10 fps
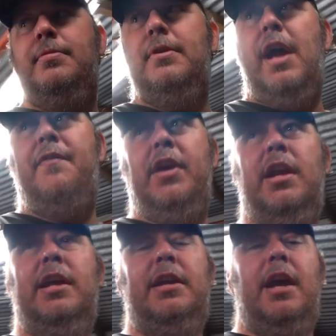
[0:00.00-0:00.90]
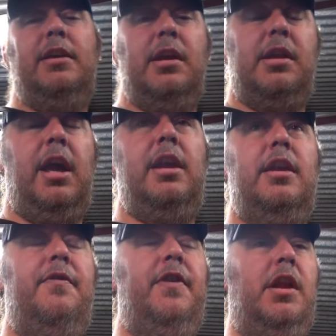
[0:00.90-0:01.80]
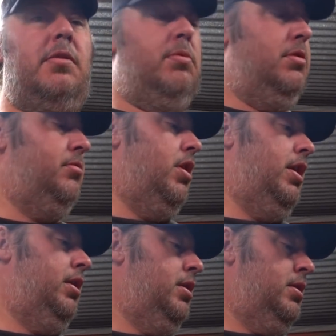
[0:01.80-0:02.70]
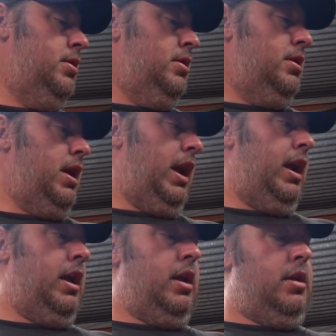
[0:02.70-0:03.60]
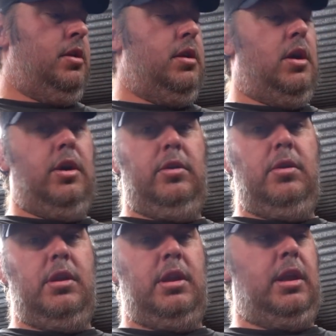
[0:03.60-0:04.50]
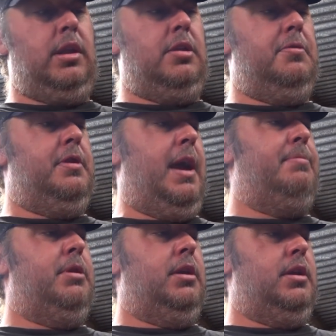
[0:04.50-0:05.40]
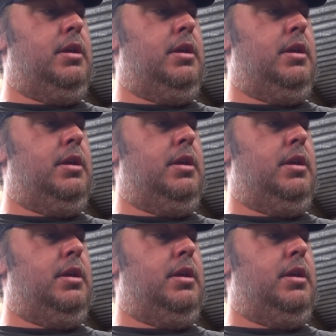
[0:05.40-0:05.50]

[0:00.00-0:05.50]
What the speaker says: having a leak down test kit and the fittings weren't right, and I used this to adapt it.